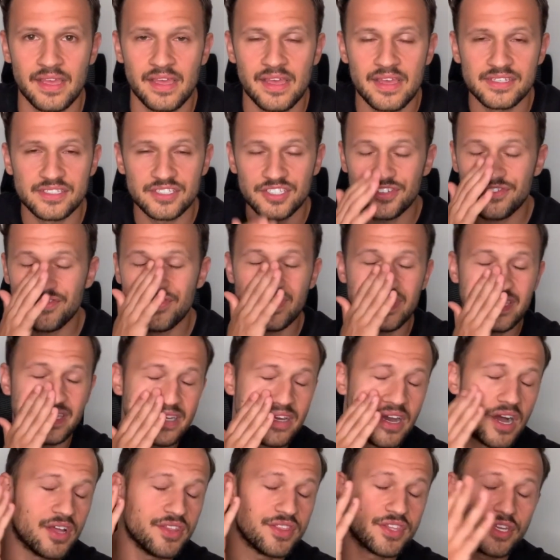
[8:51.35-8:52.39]
So if you're eating
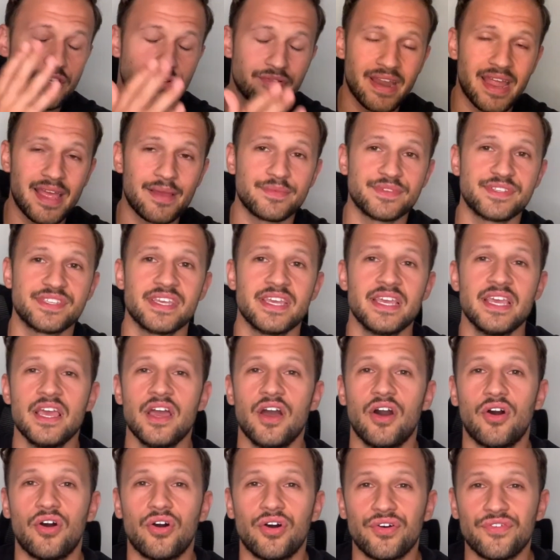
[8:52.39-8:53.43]
100 grams
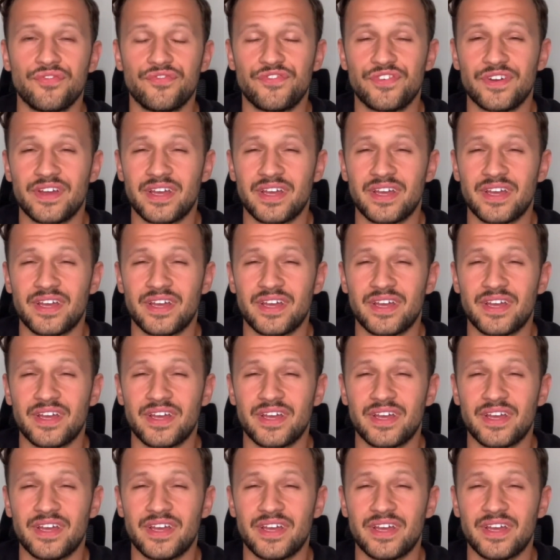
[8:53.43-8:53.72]
of